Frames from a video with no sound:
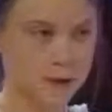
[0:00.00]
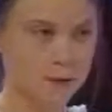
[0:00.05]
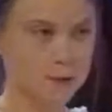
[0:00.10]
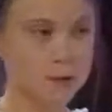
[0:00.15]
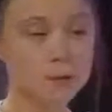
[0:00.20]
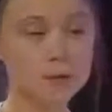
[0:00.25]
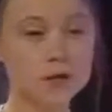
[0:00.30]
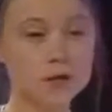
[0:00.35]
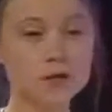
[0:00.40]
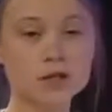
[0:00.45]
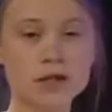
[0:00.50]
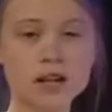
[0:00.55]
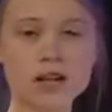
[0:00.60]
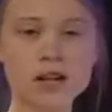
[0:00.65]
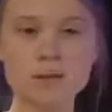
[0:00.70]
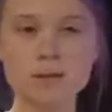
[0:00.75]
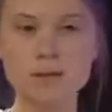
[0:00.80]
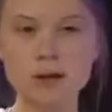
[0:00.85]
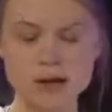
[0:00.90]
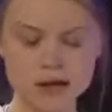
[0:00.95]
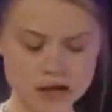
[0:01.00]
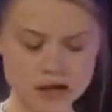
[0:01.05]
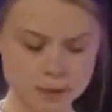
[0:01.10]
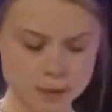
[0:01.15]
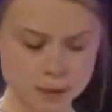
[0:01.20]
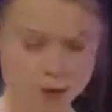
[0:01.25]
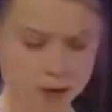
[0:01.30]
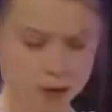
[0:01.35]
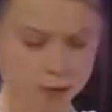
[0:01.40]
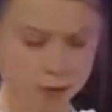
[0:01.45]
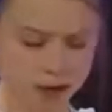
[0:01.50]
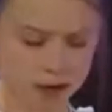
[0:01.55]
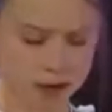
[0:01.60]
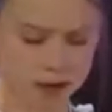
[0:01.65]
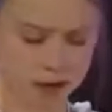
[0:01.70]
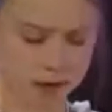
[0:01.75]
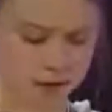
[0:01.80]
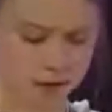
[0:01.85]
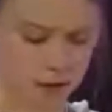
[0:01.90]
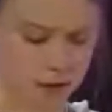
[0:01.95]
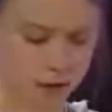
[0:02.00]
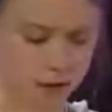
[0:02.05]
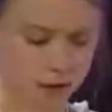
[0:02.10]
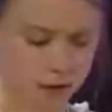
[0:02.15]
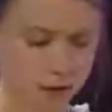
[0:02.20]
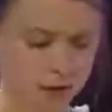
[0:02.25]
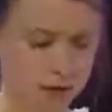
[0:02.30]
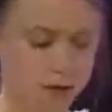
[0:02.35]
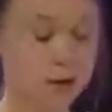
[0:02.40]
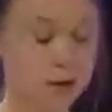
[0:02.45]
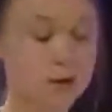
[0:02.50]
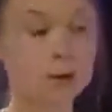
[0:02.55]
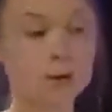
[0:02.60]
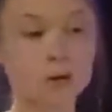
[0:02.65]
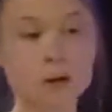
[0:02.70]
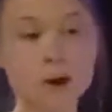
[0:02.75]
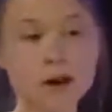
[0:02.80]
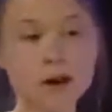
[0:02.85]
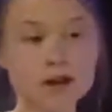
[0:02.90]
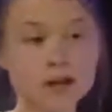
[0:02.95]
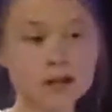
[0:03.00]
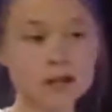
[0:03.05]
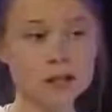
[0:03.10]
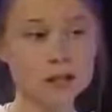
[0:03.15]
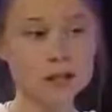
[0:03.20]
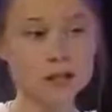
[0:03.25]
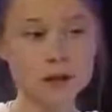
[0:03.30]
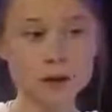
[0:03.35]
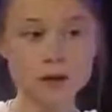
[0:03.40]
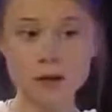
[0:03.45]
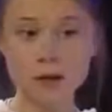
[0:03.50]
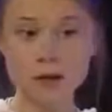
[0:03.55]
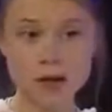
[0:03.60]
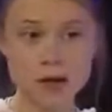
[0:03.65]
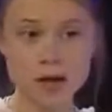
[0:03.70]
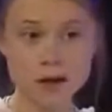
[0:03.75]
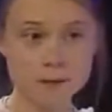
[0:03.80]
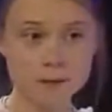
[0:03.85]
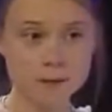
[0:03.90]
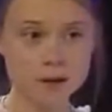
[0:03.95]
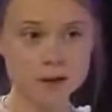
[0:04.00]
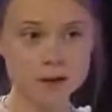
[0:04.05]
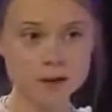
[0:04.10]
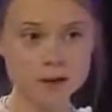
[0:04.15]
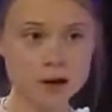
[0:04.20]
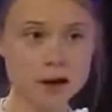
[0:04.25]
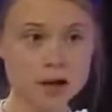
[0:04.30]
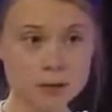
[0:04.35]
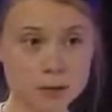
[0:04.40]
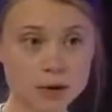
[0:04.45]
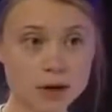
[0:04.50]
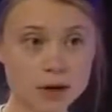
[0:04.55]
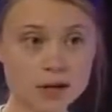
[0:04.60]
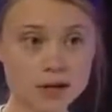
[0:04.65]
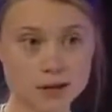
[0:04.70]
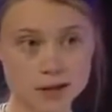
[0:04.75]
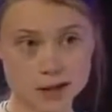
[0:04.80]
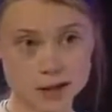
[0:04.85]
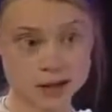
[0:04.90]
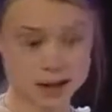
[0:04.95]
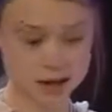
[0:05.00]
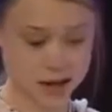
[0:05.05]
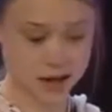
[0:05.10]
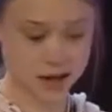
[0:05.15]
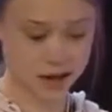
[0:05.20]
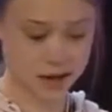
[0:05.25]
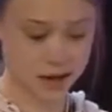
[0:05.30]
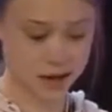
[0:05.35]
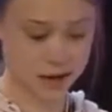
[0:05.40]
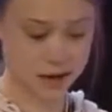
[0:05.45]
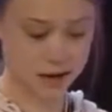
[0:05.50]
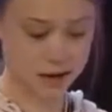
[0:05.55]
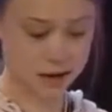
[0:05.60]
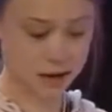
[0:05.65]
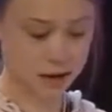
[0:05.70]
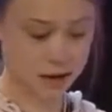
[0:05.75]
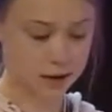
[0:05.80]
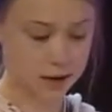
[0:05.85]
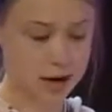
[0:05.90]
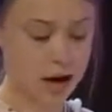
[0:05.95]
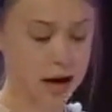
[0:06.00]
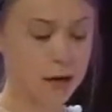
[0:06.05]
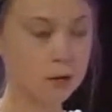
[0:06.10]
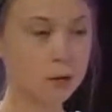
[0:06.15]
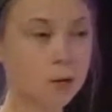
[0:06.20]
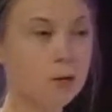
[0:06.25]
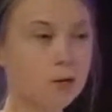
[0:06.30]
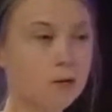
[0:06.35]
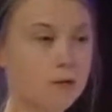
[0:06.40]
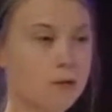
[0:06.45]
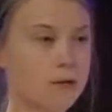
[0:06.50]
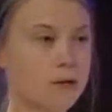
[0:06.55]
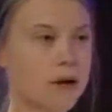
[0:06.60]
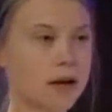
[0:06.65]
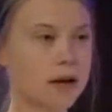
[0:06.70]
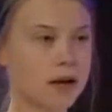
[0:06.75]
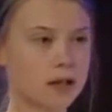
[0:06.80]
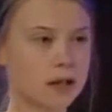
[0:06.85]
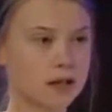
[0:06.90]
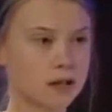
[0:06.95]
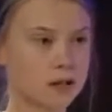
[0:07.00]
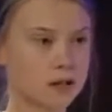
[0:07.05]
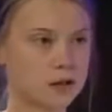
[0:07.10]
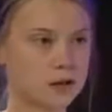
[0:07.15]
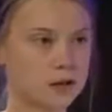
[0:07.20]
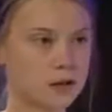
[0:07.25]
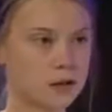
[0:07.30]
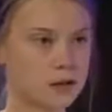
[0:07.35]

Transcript: From a sustainability perspective, the right, the left, as well as the center have all failed.